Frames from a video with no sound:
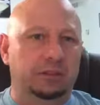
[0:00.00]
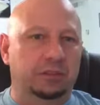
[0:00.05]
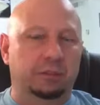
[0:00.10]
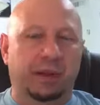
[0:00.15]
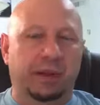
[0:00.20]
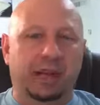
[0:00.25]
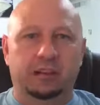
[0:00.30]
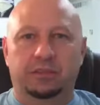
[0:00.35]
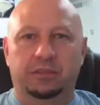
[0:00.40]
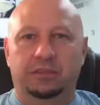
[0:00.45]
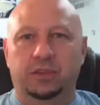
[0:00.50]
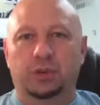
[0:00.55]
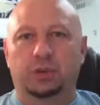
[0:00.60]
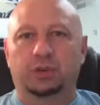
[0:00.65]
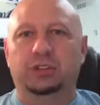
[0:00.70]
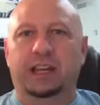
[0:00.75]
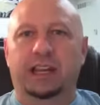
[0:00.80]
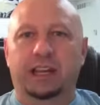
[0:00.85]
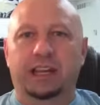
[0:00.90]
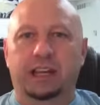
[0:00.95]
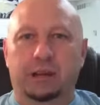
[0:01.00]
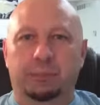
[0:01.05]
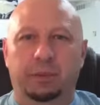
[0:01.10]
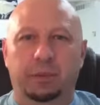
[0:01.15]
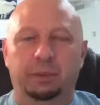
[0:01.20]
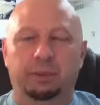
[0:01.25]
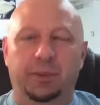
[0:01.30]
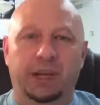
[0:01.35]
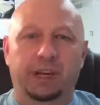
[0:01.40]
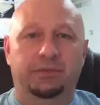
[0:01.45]
No matter if they're laid up
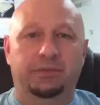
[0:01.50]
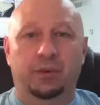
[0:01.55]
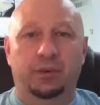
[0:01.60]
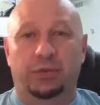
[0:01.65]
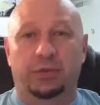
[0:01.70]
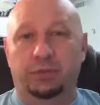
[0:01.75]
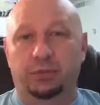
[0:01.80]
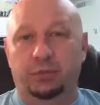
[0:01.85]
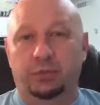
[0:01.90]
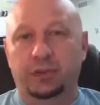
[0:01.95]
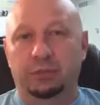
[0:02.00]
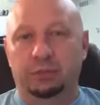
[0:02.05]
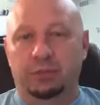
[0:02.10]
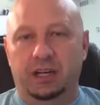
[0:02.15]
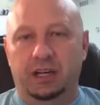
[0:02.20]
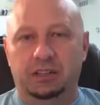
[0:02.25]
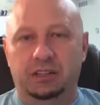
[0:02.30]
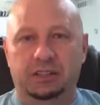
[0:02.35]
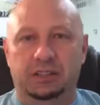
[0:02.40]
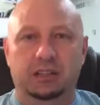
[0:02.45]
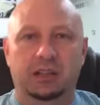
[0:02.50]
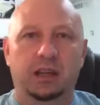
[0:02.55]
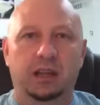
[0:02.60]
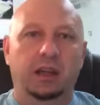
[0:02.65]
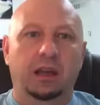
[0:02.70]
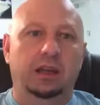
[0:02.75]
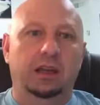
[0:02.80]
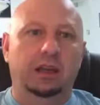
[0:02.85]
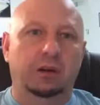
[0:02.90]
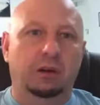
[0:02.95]
in bed for three months,
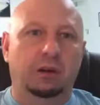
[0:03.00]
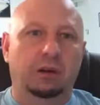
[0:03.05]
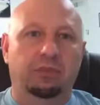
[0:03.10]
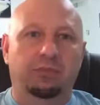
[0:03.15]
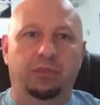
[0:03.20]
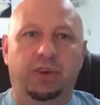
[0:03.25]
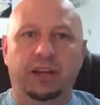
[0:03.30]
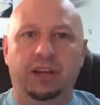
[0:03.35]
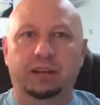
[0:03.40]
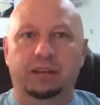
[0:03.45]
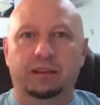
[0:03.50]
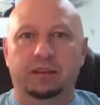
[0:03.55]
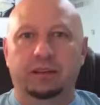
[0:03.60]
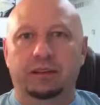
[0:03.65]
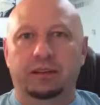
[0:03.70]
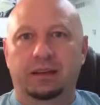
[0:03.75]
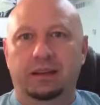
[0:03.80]
you know, fighting,